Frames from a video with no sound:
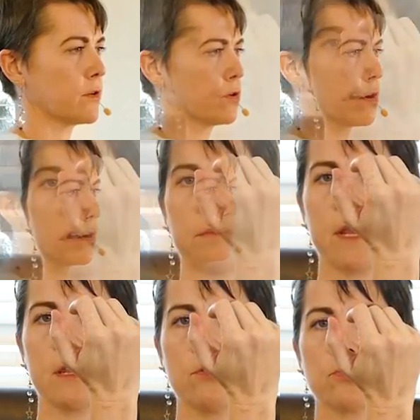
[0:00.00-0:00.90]
other arm
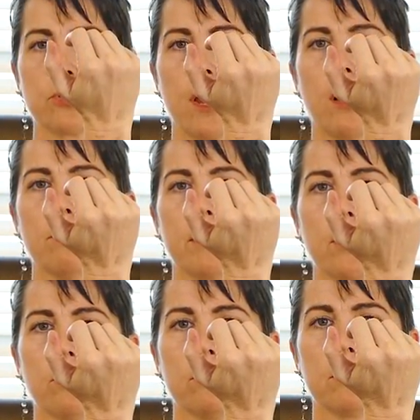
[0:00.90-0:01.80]
and use your
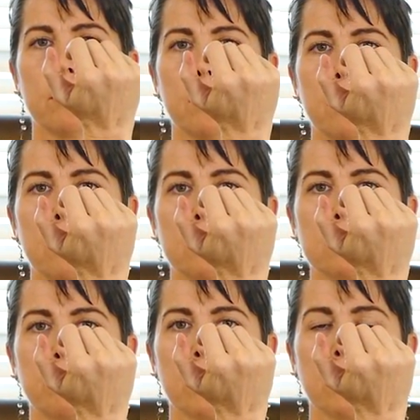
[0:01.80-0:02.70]
elbow
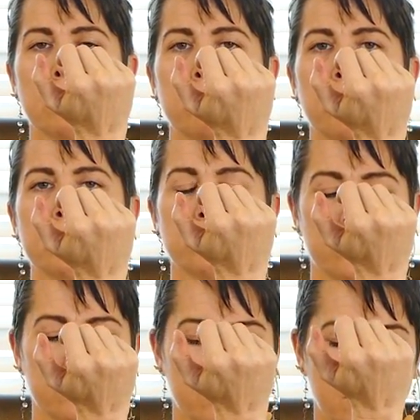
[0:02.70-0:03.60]
to put a little
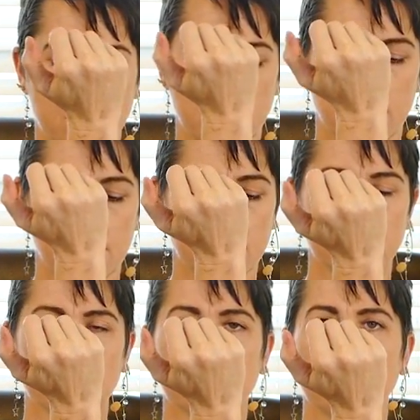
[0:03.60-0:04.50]
pressure in
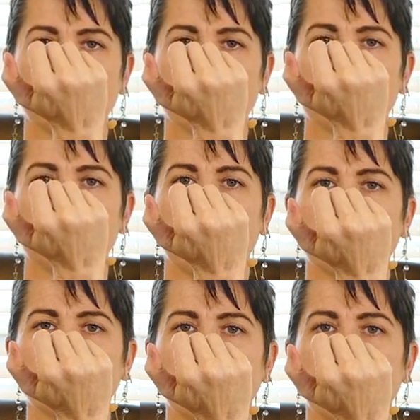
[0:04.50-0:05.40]
these sore
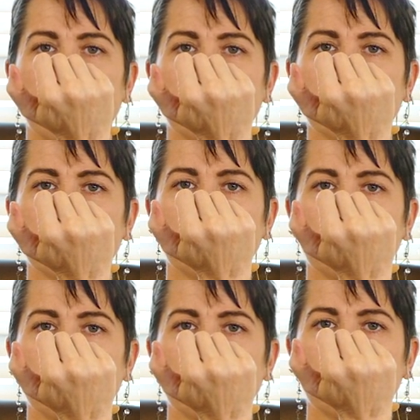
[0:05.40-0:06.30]
spots you'll find.
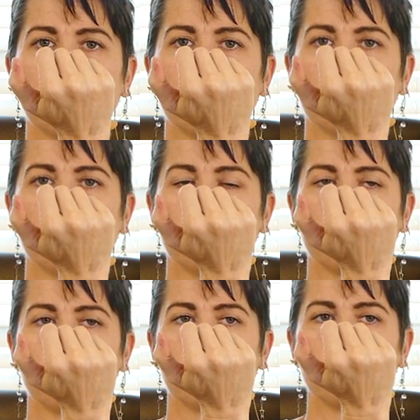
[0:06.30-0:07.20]

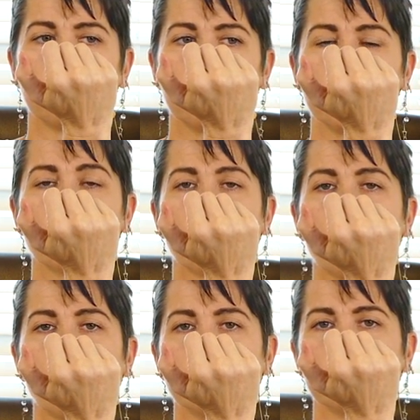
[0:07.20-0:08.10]
And you can
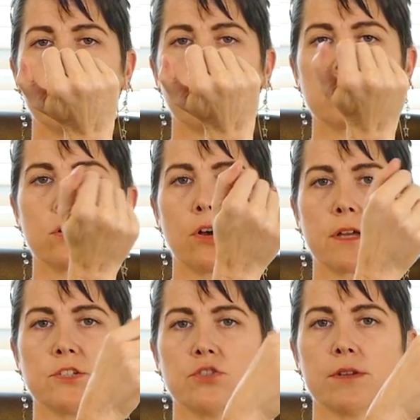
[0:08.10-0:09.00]
hold it there as
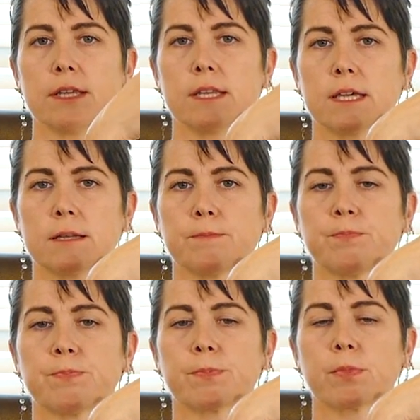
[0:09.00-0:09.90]
long as you need it.
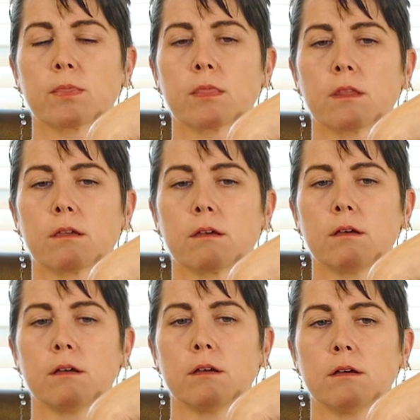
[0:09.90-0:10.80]

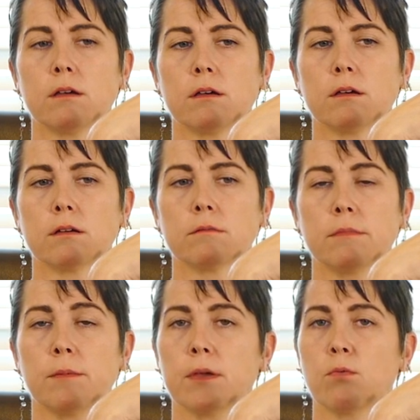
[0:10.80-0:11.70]

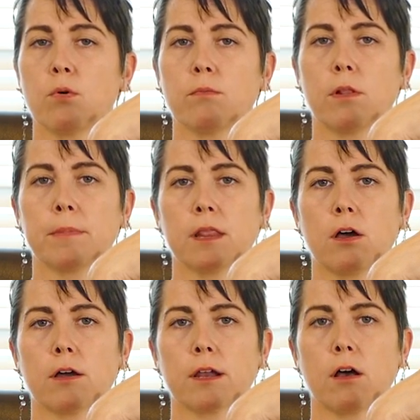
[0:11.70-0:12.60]
Maybe it won't be
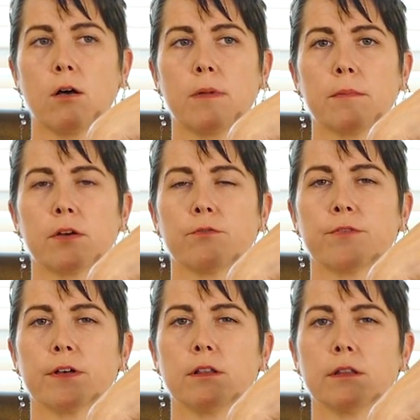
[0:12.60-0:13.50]
long at all. Maybe you'll
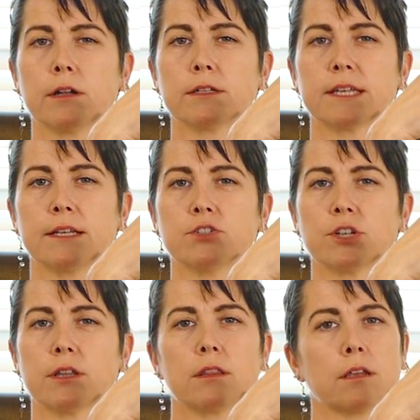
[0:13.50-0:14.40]
feel a little
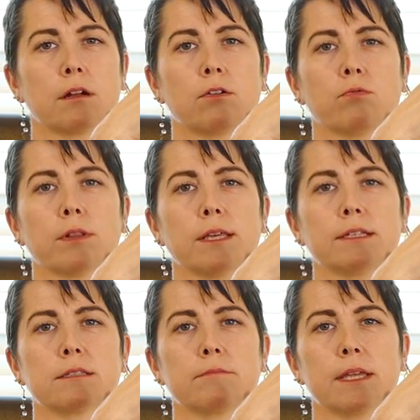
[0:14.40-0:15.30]
tension and then it'll
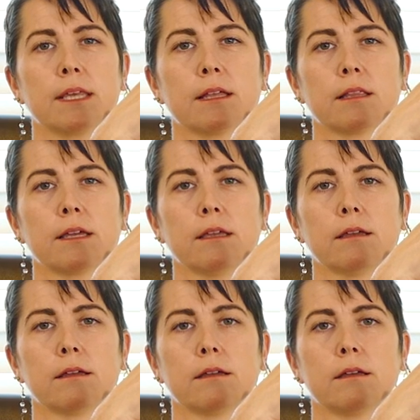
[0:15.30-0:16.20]
release immediately.
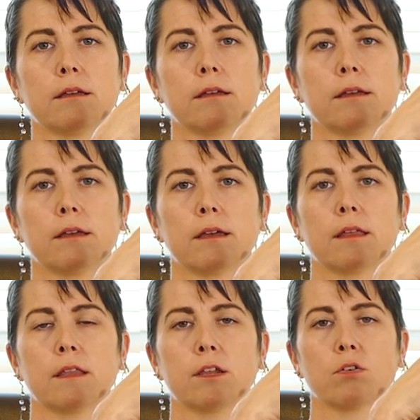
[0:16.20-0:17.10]

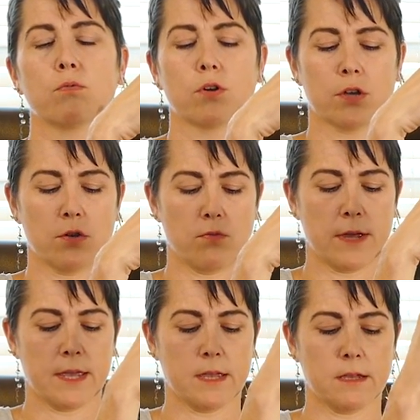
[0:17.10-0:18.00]
And then you'll work your
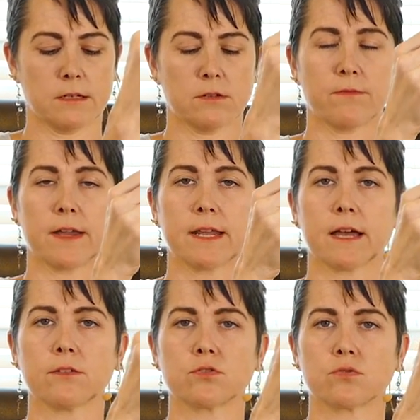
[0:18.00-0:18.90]
way to finding
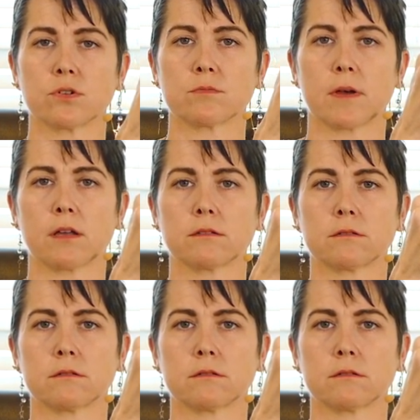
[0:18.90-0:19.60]
other sore spots.